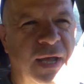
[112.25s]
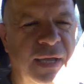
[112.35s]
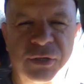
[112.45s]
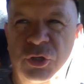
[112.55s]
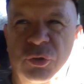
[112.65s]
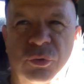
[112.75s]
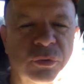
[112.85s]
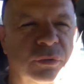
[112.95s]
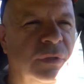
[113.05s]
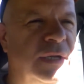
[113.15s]
than I
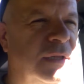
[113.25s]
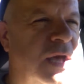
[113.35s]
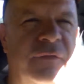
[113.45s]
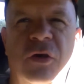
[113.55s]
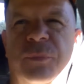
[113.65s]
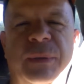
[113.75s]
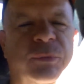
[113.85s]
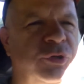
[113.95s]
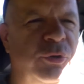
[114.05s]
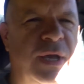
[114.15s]
do and a lot of
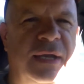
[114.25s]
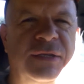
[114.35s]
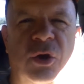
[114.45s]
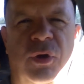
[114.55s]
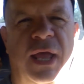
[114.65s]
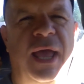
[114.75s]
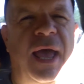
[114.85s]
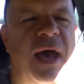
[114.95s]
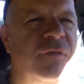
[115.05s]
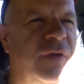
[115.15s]
other people do and don't
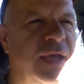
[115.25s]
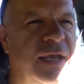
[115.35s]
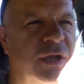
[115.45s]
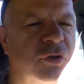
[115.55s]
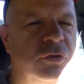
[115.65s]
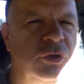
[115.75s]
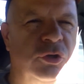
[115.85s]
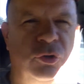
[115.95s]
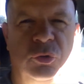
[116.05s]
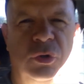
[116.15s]
have a
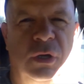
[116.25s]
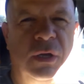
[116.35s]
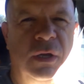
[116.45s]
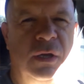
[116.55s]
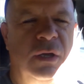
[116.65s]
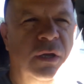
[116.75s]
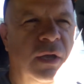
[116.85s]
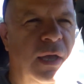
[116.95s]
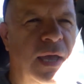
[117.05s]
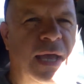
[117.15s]
clue
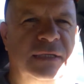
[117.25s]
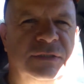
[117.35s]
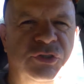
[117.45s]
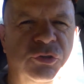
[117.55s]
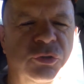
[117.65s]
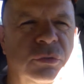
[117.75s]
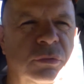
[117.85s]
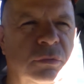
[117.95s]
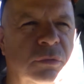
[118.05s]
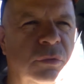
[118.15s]
as
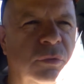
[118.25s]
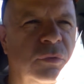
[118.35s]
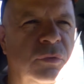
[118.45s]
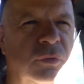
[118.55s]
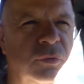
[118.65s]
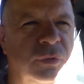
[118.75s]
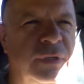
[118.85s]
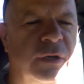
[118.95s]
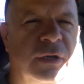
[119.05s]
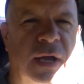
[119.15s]
to
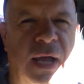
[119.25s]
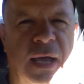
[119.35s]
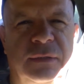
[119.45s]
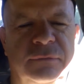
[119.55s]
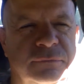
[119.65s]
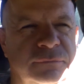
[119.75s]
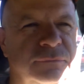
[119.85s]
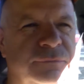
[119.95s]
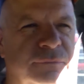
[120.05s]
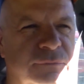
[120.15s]
their God,
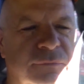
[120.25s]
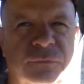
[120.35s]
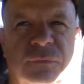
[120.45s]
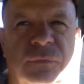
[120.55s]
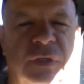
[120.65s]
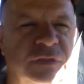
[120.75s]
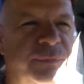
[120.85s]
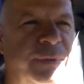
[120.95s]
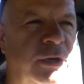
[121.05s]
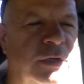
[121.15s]

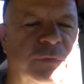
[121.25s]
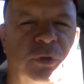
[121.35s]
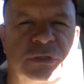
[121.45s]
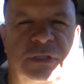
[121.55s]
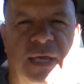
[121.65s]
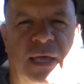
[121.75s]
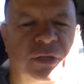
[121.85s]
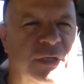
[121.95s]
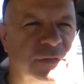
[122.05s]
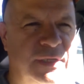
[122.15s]
His Spirit, His
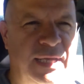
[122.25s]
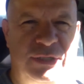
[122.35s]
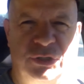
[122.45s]
personality, His